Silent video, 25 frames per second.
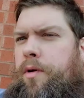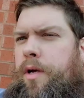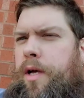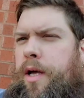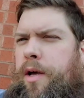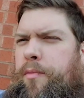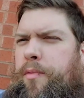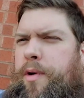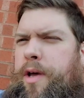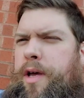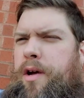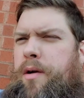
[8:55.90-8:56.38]

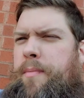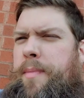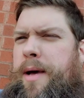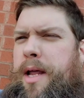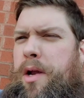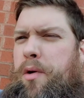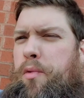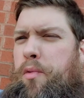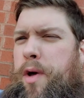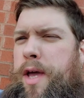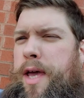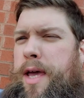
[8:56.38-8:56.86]
right, we are
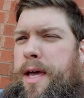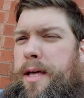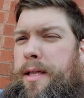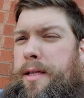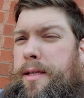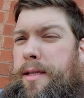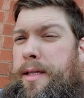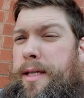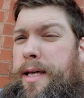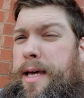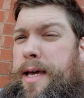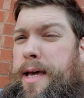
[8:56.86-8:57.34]
about a week
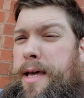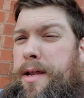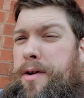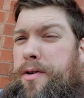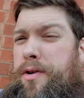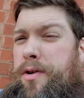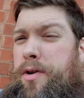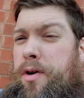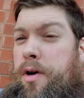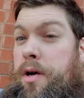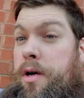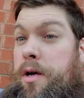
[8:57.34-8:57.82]
later